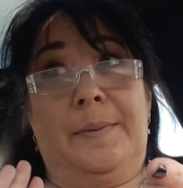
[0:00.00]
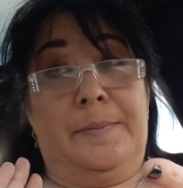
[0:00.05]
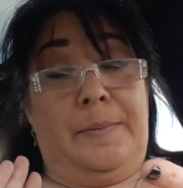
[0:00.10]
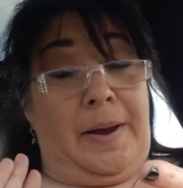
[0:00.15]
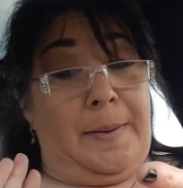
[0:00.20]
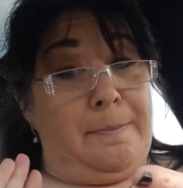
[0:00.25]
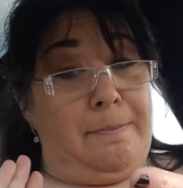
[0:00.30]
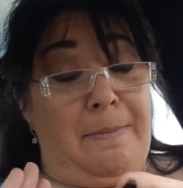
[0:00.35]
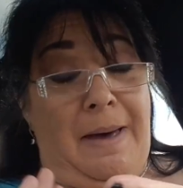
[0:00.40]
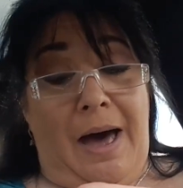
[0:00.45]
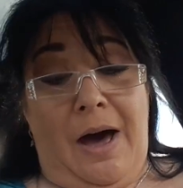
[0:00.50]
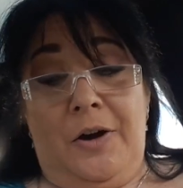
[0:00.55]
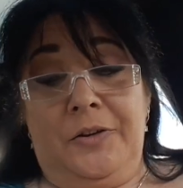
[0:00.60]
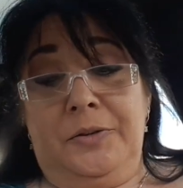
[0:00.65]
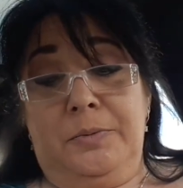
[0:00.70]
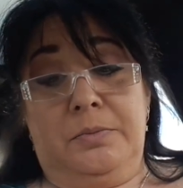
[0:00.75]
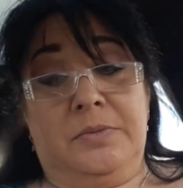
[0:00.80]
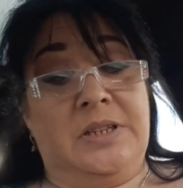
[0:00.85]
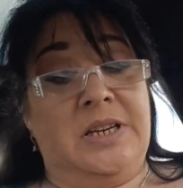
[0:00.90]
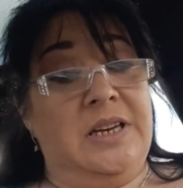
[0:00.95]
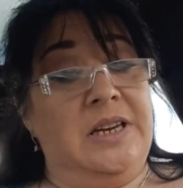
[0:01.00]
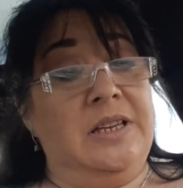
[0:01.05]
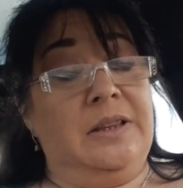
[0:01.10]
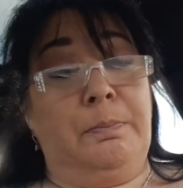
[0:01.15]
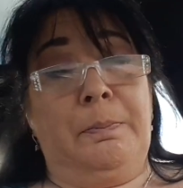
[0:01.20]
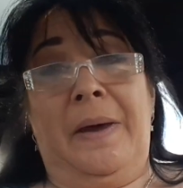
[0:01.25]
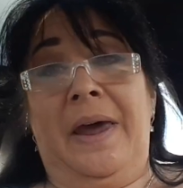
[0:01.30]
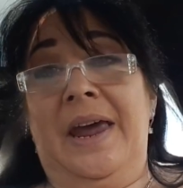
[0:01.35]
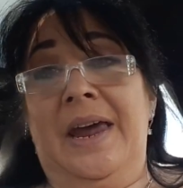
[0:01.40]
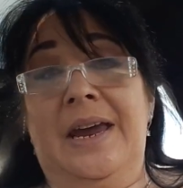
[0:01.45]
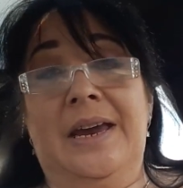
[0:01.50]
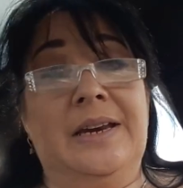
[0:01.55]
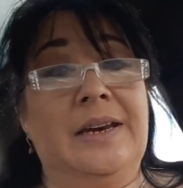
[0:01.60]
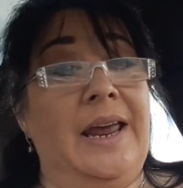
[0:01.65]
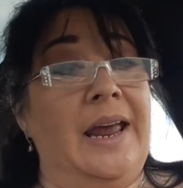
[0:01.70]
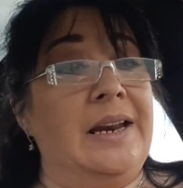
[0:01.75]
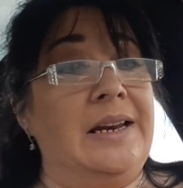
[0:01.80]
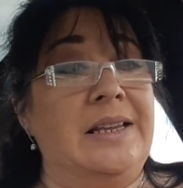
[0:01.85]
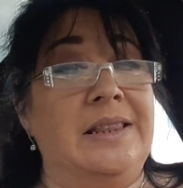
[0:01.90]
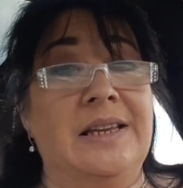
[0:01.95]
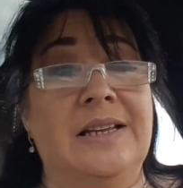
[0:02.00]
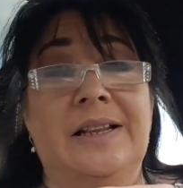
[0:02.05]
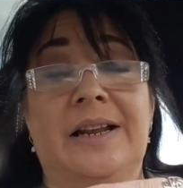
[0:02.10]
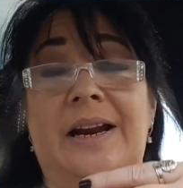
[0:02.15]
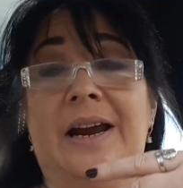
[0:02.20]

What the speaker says: My mouth, teeth, pain, anything